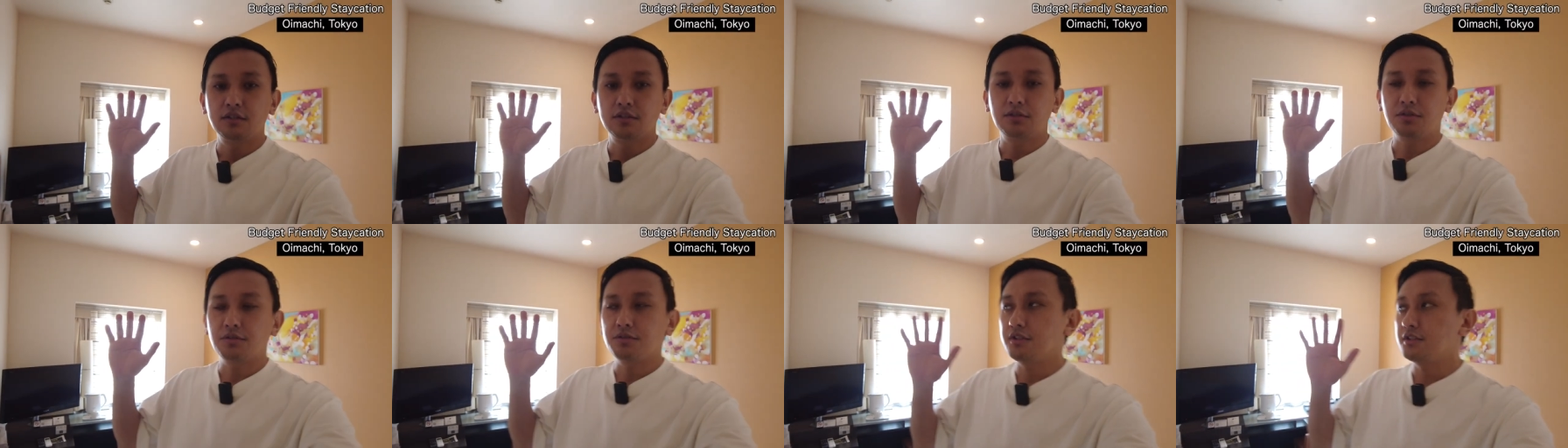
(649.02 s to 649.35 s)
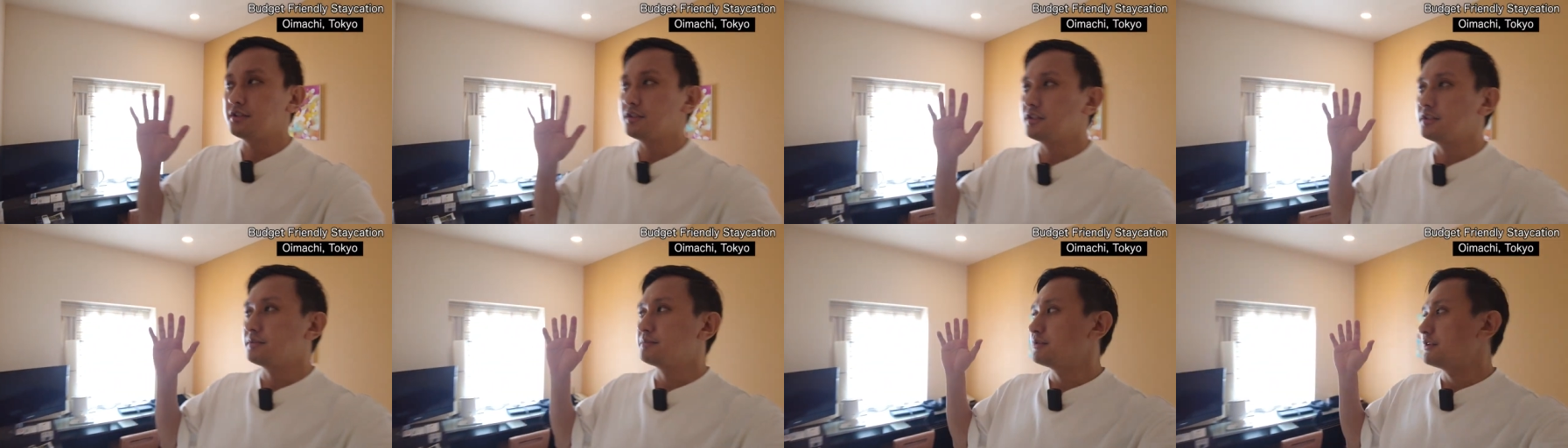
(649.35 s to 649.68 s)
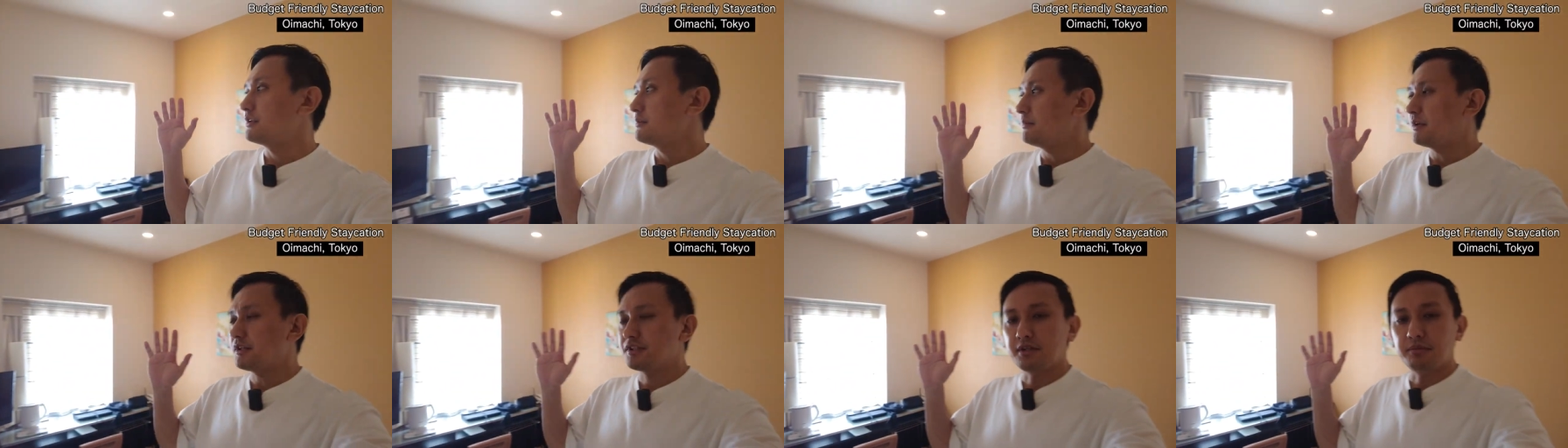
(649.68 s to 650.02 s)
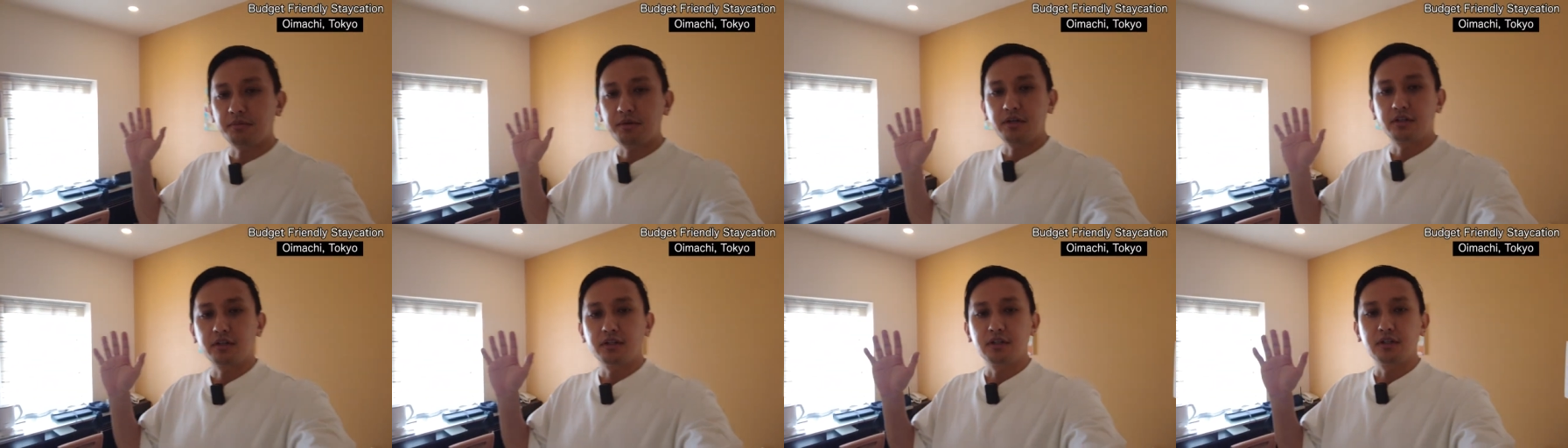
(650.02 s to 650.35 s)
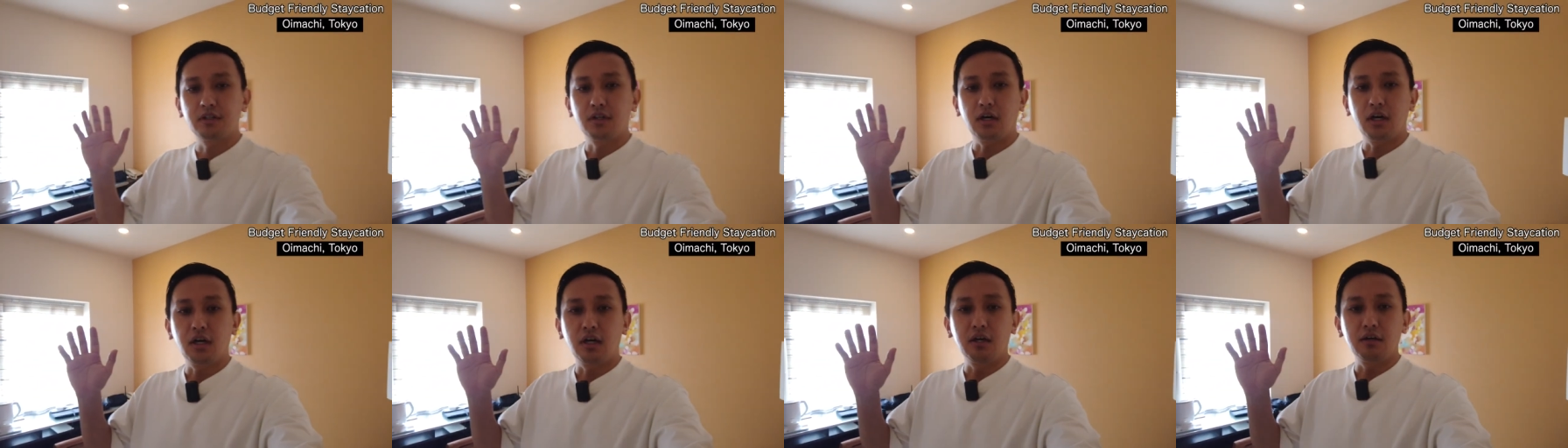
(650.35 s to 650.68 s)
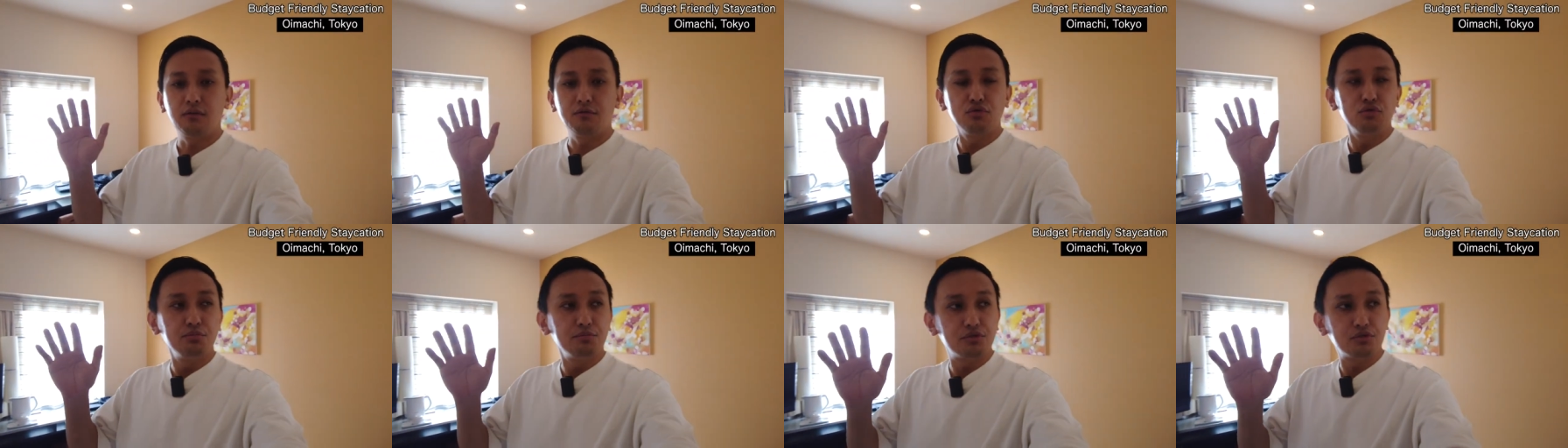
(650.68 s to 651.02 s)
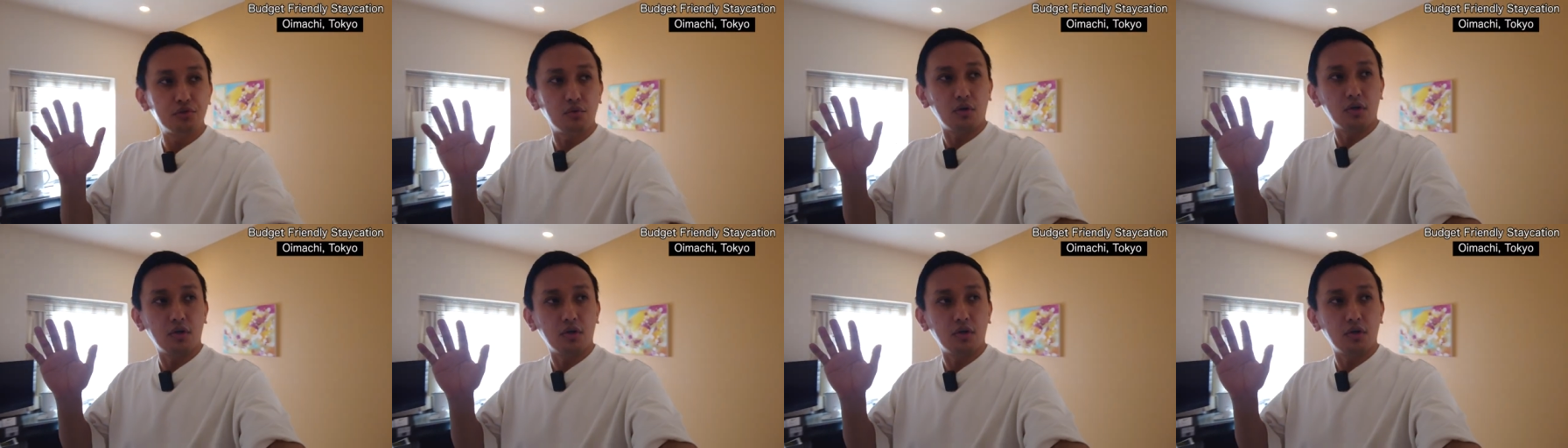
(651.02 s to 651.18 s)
So this is pretty much about a room